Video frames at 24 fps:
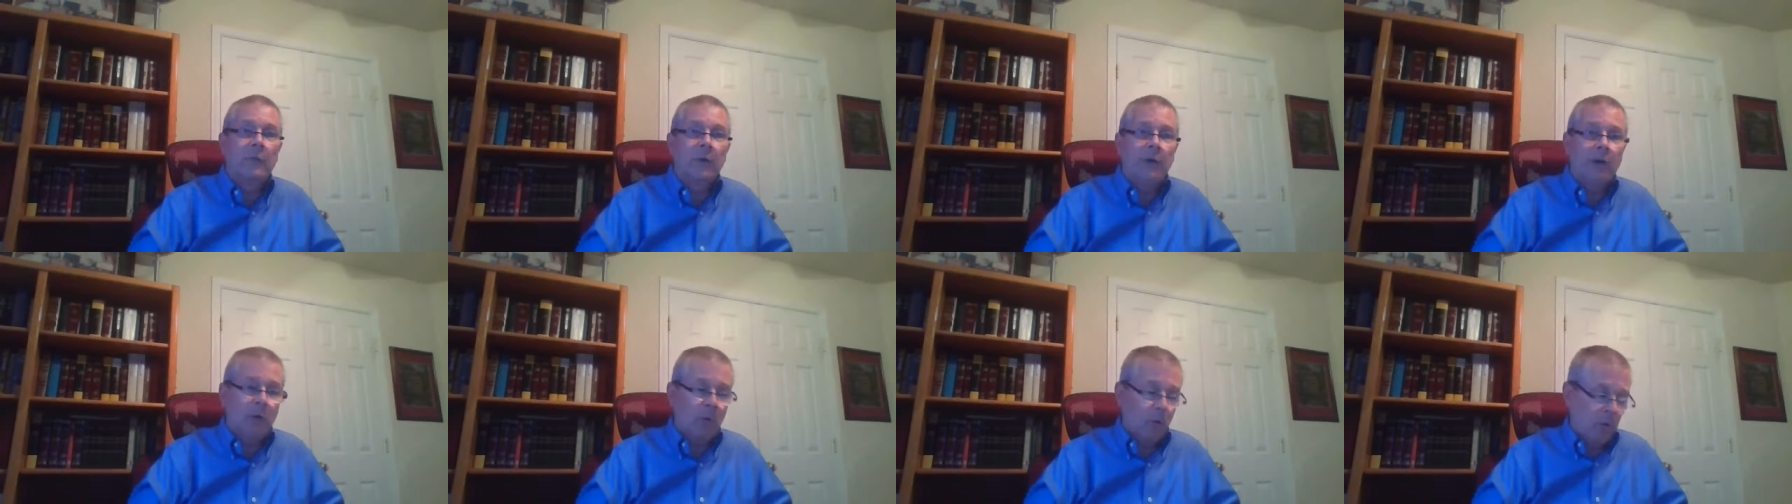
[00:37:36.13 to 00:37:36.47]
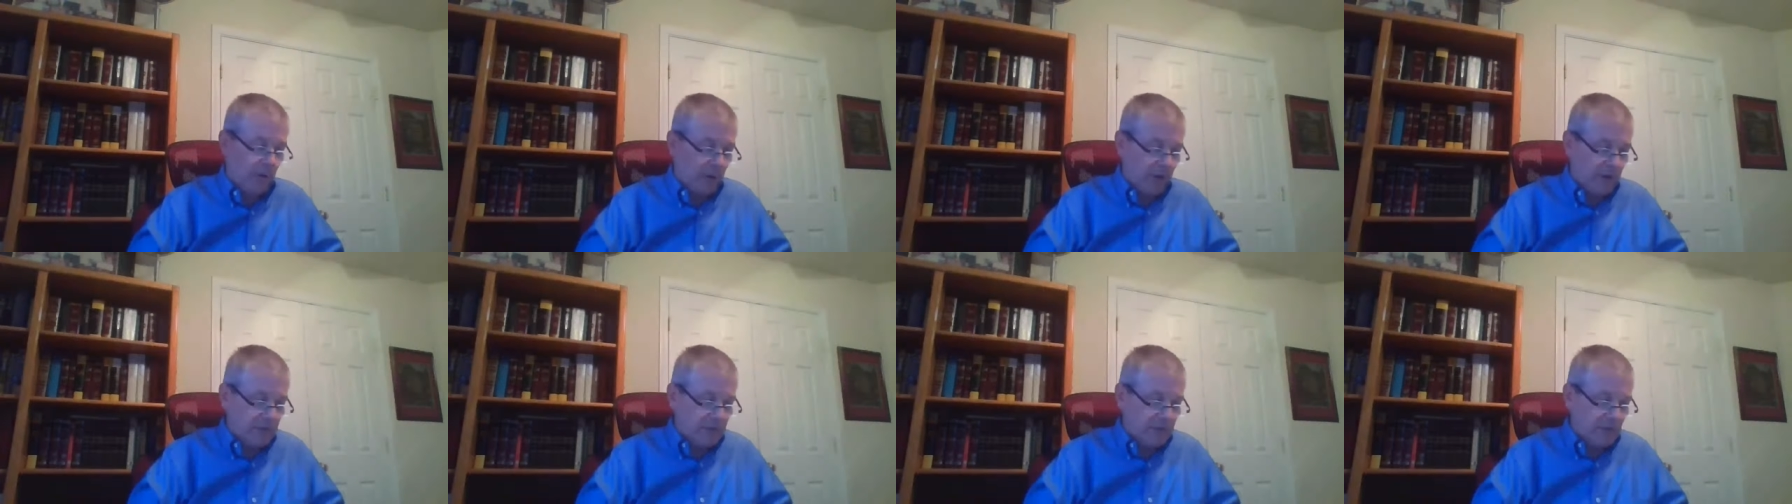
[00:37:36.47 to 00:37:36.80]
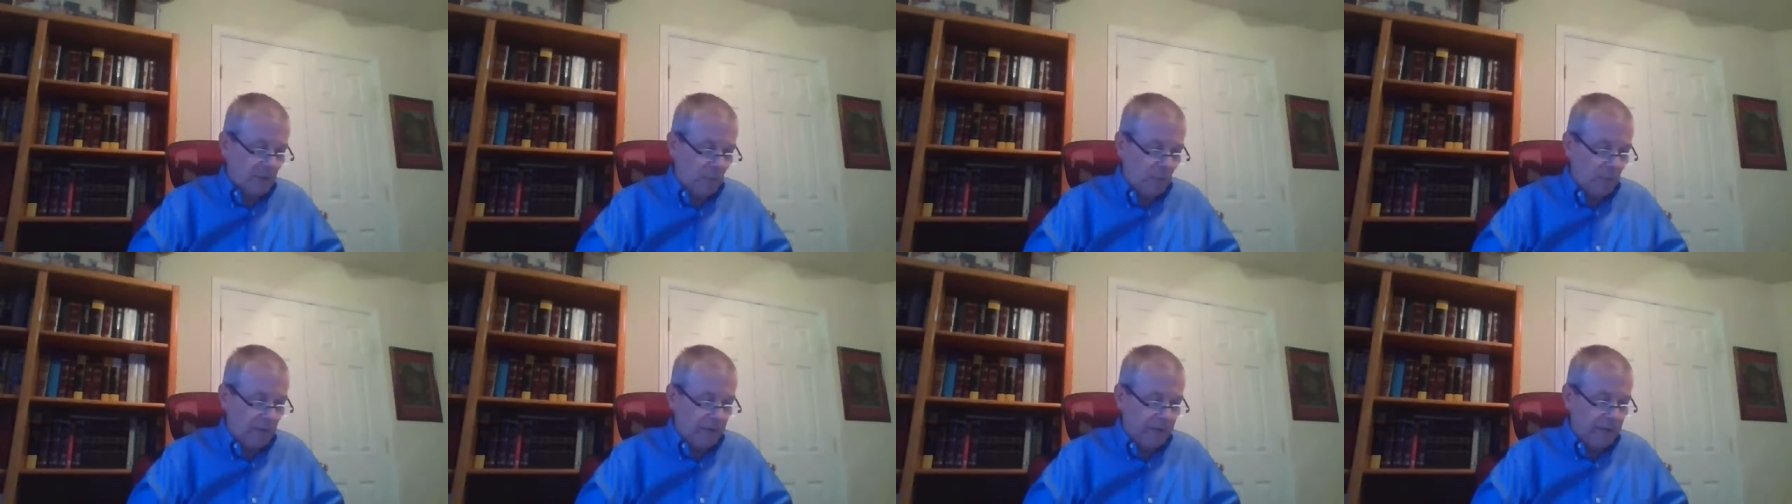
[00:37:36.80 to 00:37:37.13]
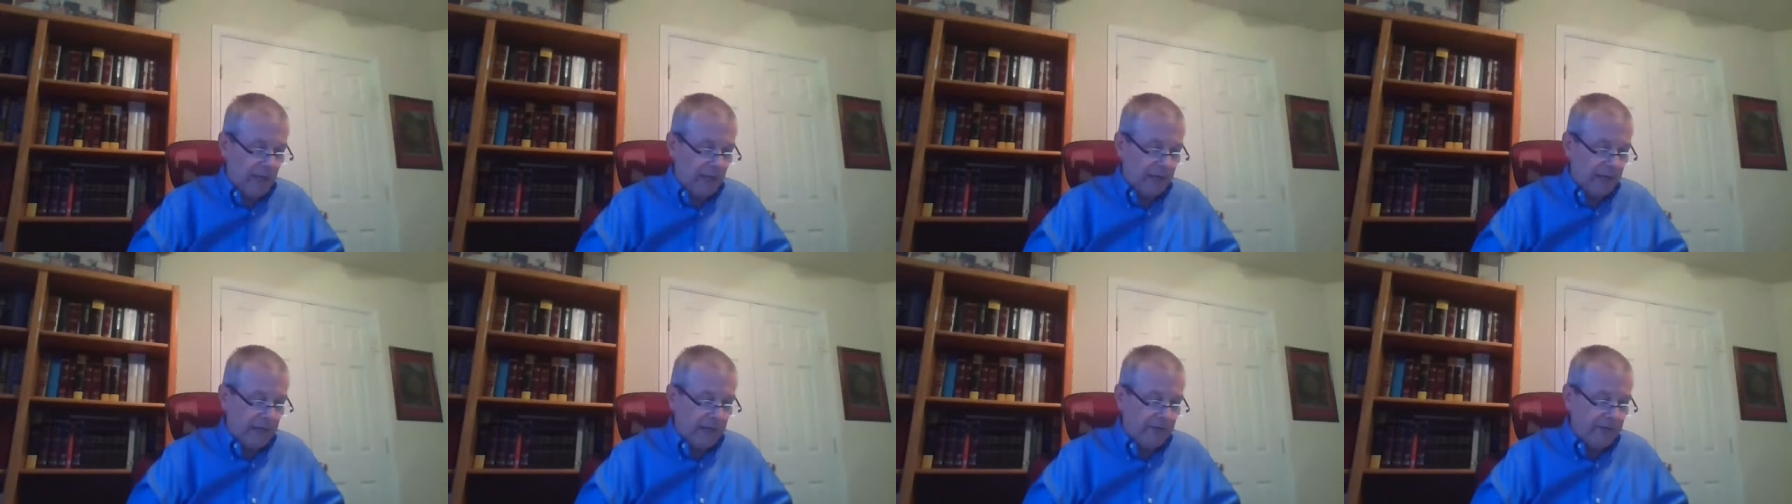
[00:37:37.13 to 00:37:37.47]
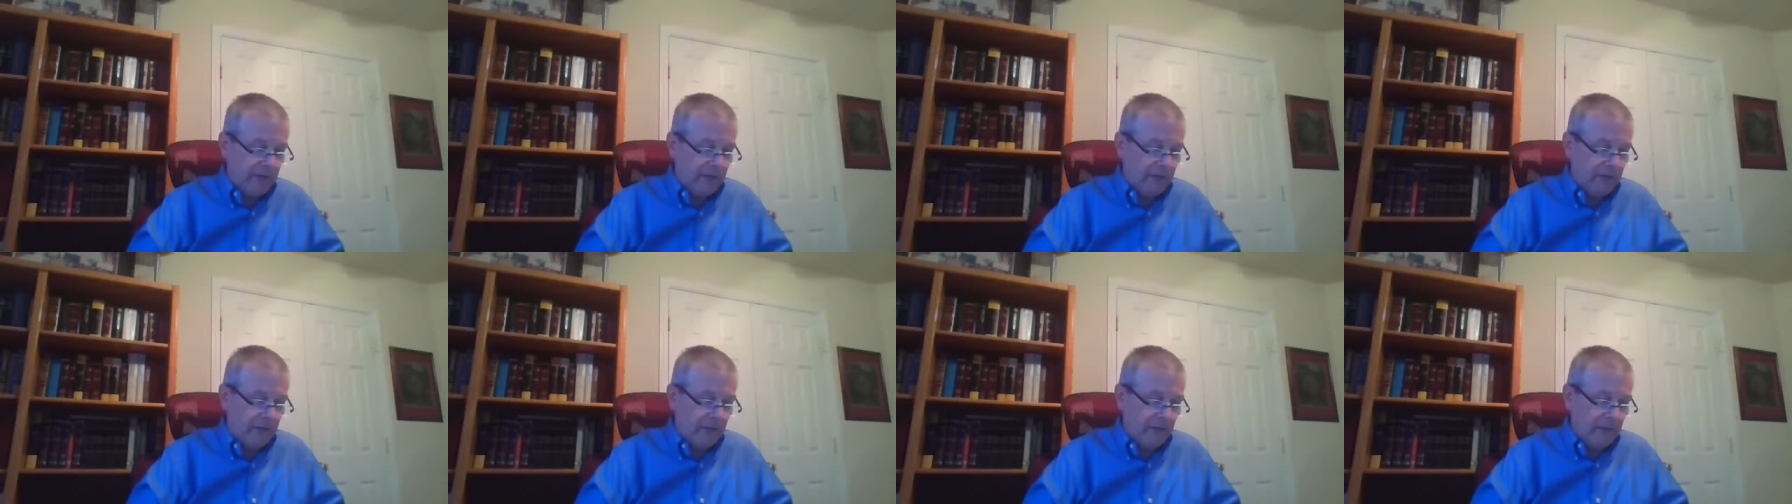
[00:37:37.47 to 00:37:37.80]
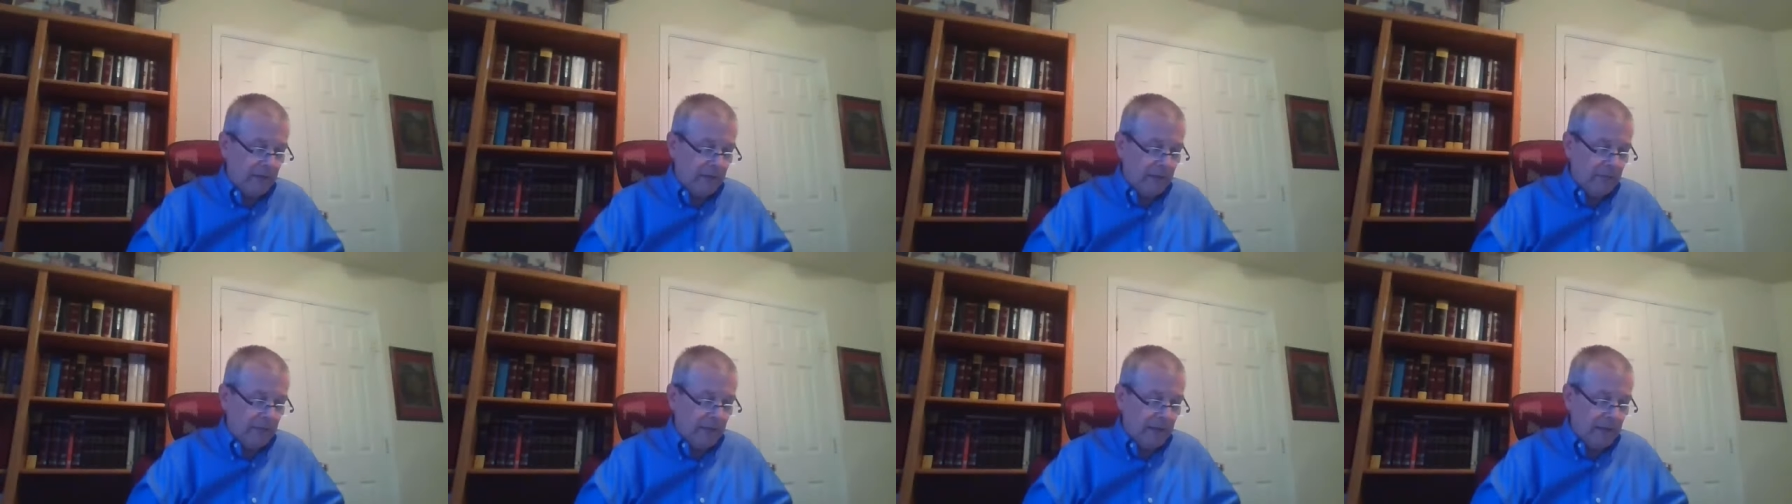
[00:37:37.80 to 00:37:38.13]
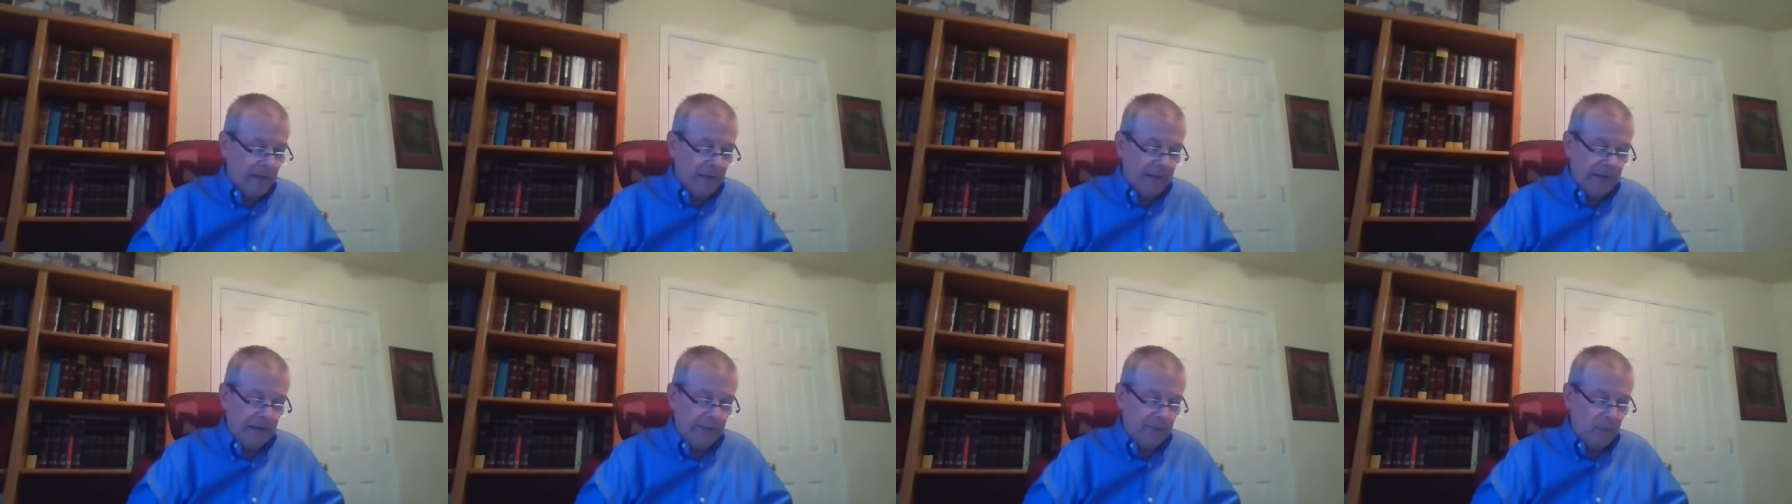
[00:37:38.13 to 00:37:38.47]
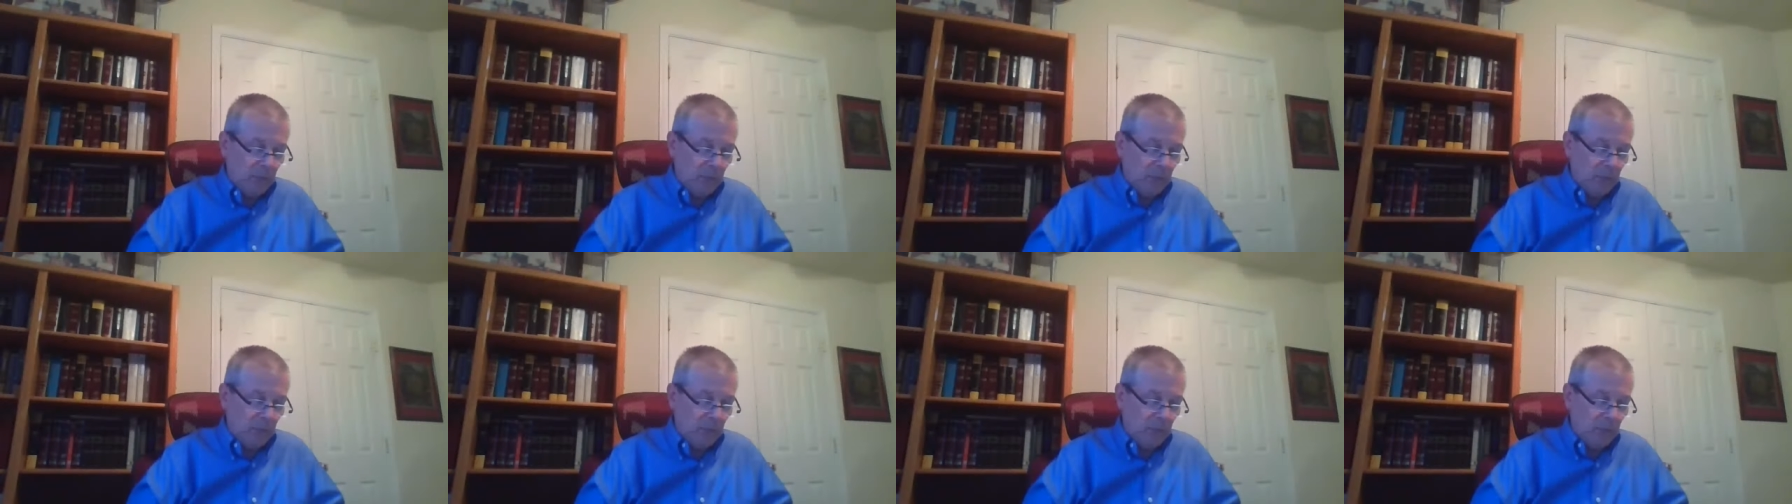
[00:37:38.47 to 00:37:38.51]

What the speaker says: record it, so we'll not give it any